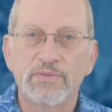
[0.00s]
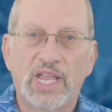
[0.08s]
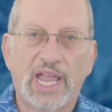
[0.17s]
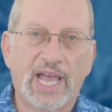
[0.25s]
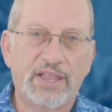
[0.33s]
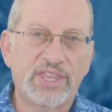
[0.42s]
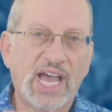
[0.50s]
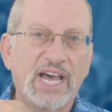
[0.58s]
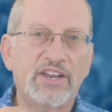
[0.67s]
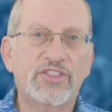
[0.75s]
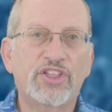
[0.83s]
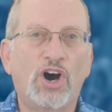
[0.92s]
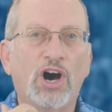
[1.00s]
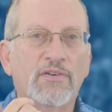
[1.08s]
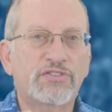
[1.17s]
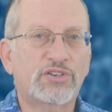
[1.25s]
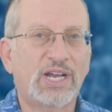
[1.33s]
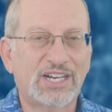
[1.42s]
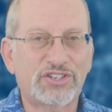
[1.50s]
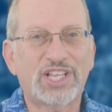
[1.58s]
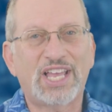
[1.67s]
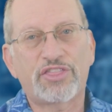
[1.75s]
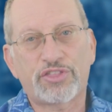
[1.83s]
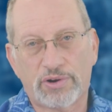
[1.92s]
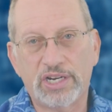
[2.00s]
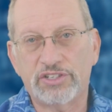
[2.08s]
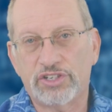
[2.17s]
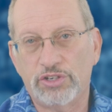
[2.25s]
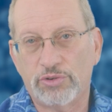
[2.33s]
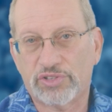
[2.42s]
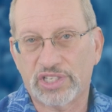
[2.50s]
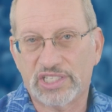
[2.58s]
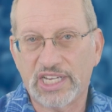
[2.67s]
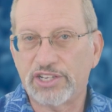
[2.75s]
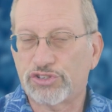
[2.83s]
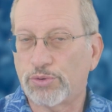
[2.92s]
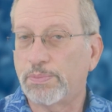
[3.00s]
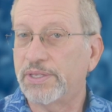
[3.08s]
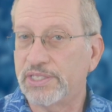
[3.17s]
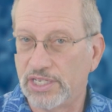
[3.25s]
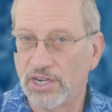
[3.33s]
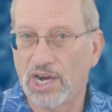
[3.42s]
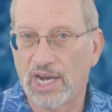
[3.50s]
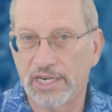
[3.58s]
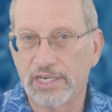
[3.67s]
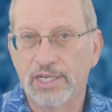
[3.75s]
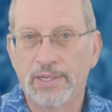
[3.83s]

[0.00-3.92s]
and that the officer actually had threatened to use a taser but did not.